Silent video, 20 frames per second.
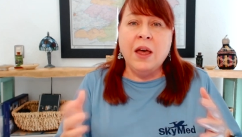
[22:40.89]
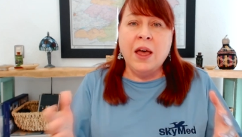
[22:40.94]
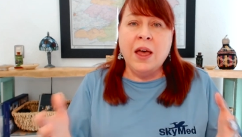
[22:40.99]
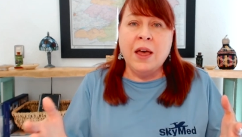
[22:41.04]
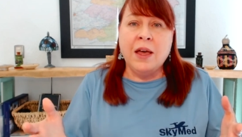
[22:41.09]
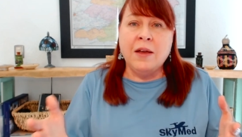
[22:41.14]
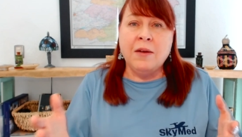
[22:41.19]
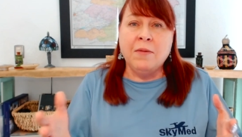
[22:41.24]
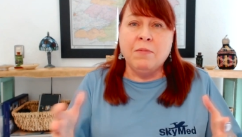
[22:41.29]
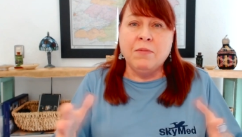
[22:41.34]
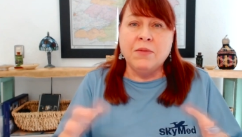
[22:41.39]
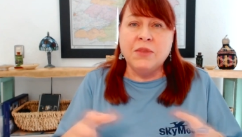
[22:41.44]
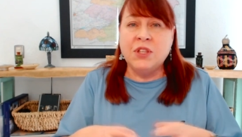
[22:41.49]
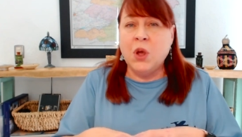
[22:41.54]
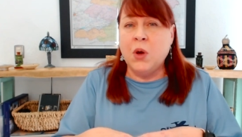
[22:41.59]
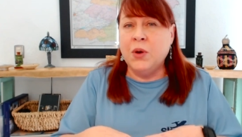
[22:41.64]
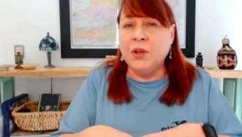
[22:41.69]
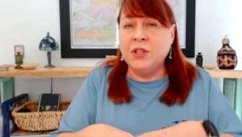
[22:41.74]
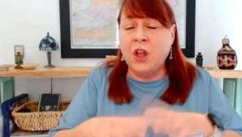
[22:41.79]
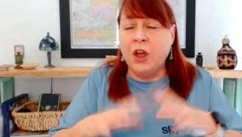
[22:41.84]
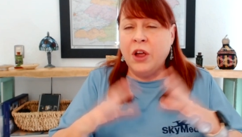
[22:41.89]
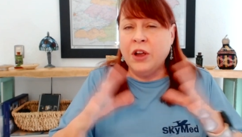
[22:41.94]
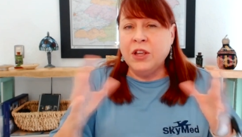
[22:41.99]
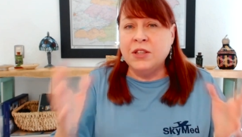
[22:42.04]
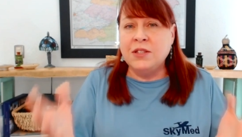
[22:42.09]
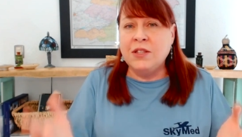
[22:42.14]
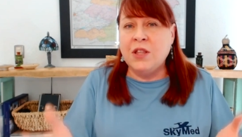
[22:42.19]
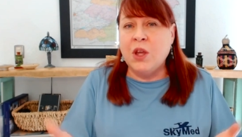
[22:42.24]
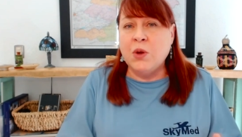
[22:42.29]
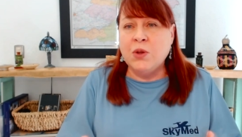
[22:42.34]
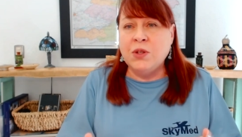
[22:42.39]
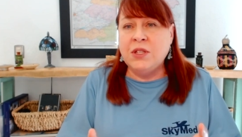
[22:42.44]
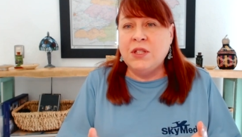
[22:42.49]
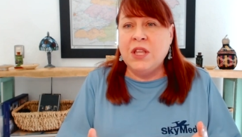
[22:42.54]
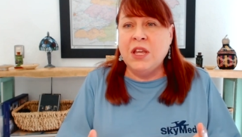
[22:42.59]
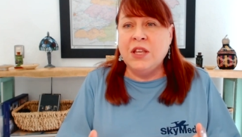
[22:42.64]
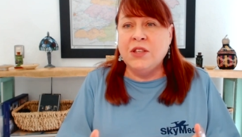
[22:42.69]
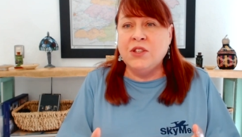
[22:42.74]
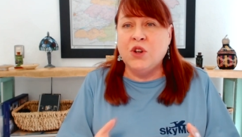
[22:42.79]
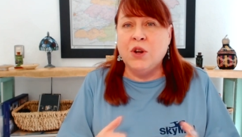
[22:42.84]
Um, so as long as those
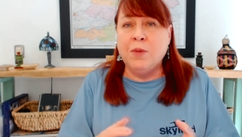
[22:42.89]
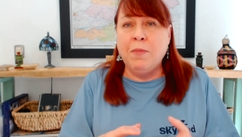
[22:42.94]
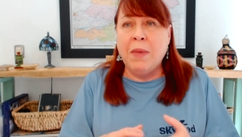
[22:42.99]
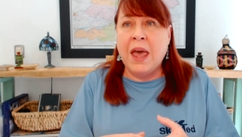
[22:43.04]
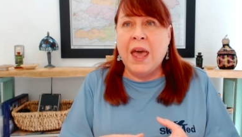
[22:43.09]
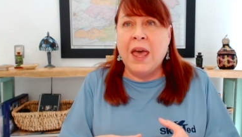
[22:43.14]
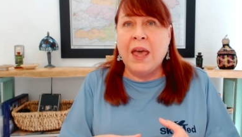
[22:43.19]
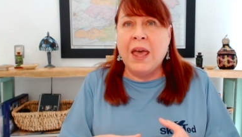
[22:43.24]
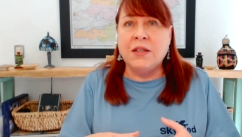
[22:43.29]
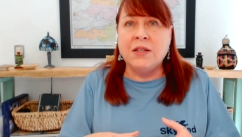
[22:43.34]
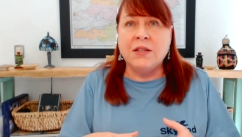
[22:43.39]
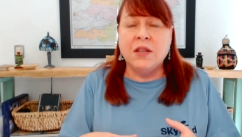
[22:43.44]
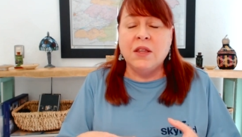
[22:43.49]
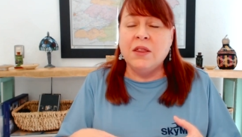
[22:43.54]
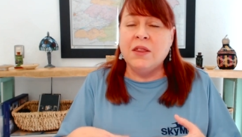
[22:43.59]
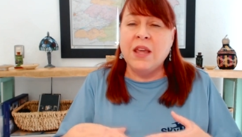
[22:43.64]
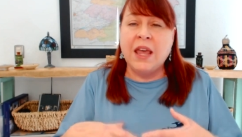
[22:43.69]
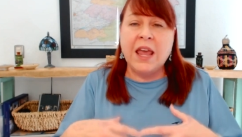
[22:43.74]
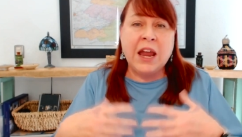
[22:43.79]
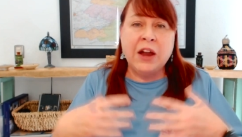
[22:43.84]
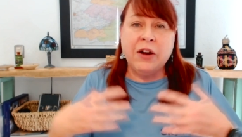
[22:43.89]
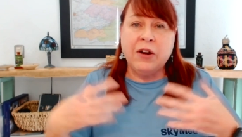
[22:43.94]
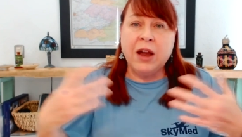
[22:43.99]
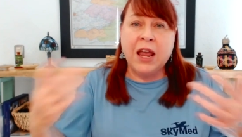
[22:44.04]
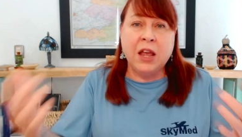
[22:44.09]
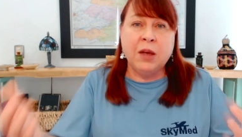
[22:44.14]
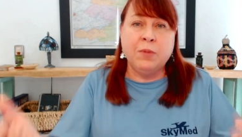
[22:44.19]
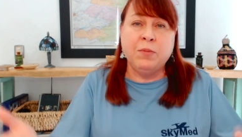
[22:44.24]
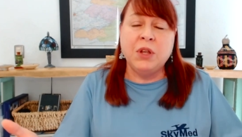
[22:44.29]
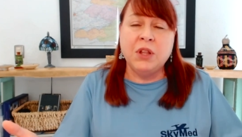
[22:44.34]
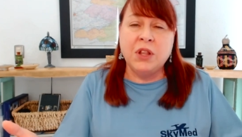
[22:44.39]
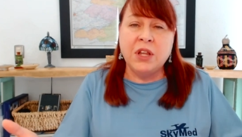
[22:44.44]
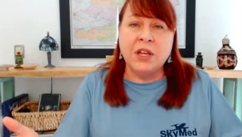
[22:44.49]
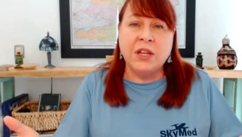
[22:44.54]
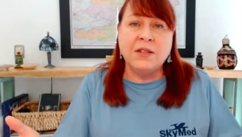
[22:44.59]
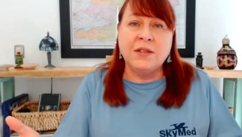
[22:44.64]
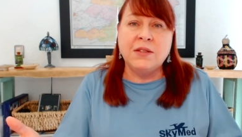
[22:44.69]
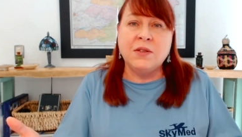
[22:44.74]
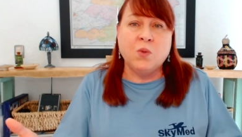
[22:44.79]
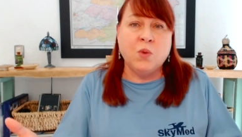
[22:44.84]
things are met, the air
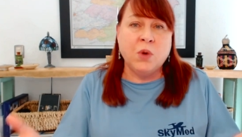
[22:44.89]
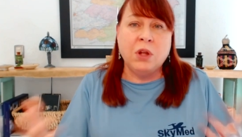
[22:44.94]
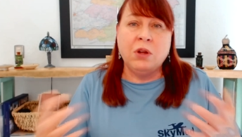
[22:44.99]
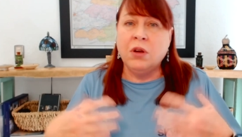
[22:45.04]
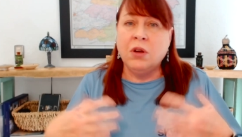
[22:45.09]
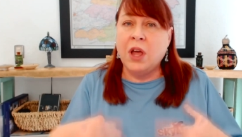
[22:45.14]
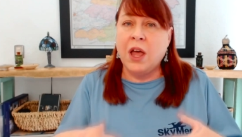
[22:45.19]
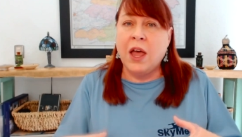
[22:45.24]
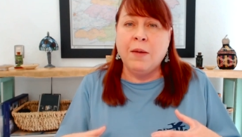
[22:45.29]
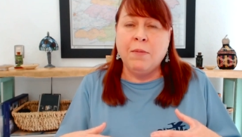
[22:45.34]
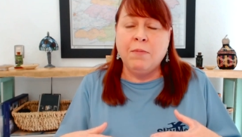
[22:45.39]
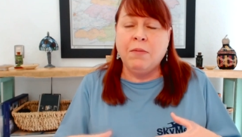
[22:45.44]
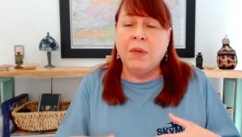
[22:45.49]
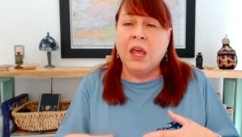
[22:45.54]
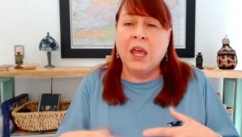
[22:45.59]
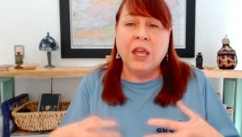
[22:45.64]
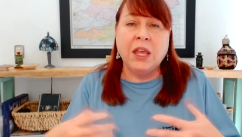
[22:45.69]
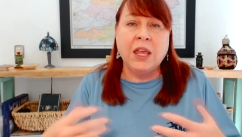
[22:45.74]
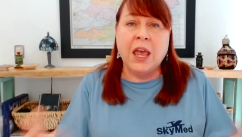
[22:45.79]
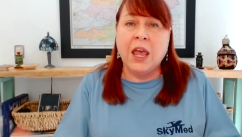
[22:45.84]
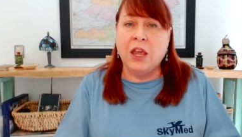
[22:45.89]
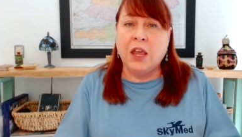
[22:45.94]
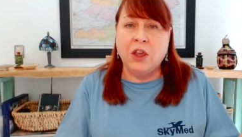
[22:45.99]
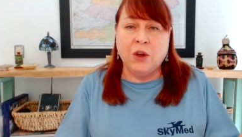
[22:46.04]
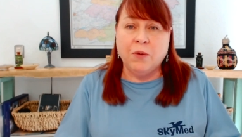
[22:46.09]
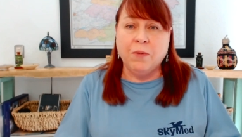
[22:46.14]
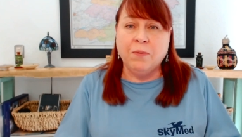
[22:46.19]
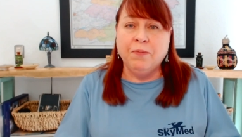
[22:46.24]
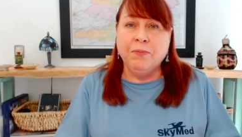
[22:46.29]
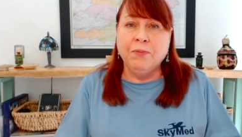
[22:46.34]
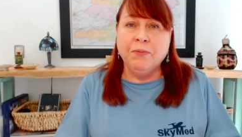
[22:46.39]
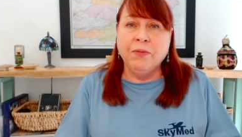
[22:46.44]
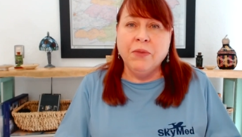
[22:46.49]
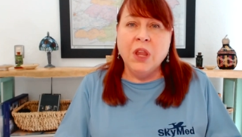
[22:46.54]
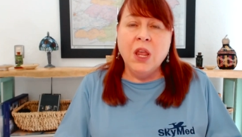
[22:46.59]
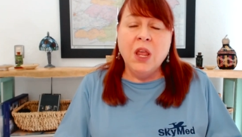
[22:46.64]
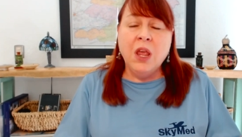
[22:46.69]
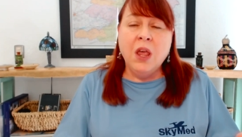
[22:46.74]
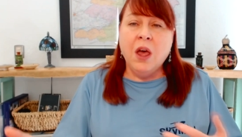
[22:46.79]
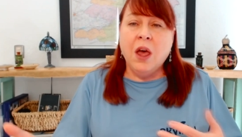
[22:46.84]
ambulance will come and get you.
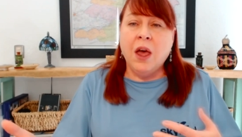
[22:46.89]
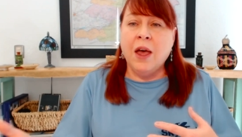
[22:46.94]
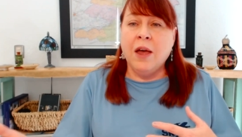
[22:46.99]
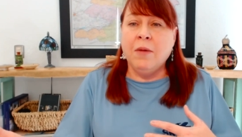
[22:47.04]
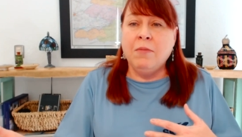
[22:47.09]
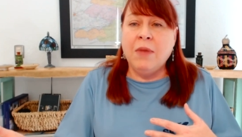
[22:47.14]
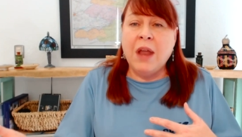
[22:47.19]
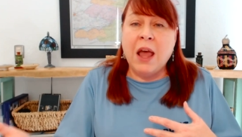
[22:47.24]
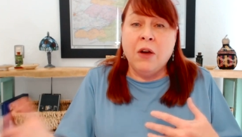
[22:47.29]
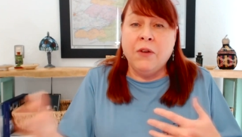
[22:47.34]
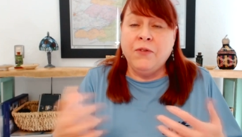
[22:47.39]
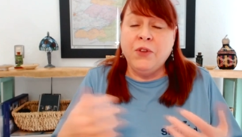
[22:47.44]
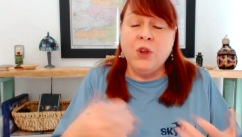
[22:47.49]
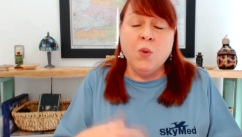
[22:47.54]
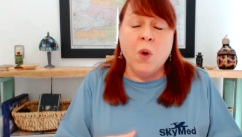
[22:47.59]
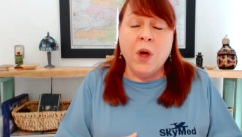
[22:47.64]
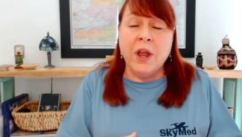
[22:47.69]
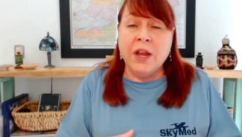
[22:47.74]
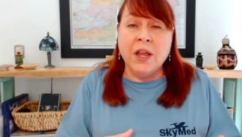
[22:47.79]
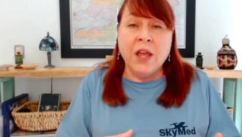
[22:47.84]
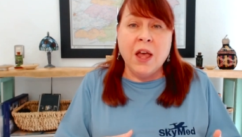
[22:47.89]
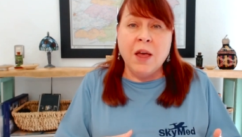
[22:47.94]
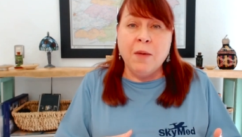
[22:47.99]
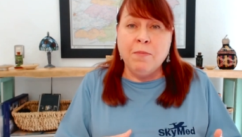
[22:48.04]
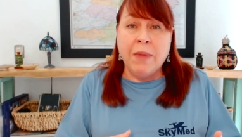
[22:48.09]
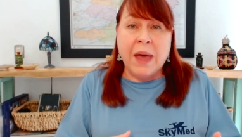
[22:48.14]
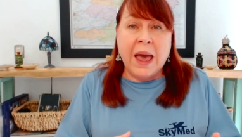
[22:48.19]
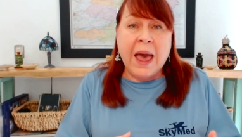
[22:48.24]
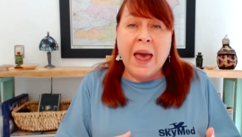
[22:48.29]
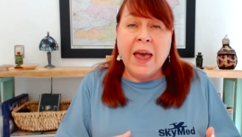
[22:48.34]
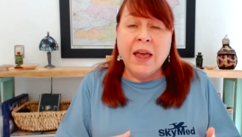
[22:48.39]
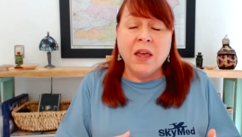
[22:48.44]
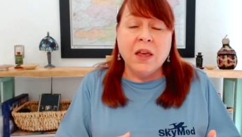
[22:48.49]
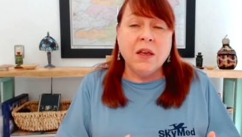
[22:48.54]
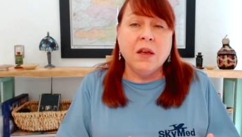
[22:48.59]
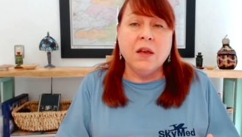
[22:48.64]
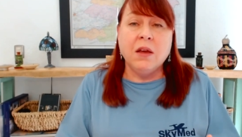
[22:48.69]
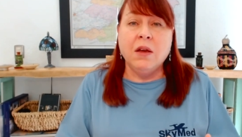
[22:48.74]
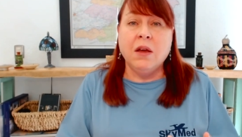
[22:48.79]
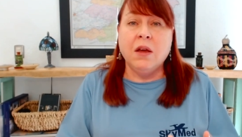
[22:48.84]
Mm-hmm. um, now if you want to come
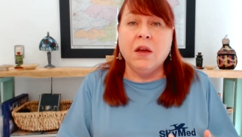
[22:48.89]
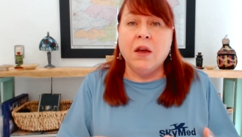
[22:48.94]
back,